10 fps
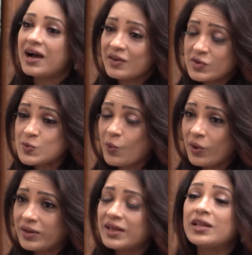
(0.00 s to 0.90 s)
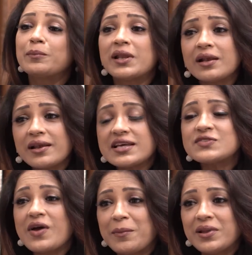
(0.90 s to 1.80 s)
I was born in a
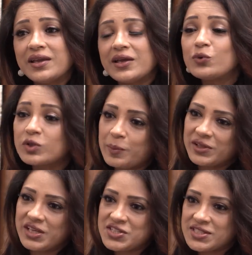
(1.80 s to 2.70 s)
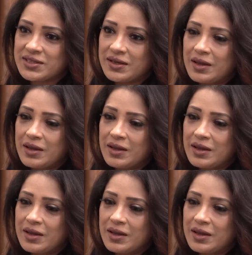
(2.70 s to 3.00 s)
middle-class family in Uttar Pradesh.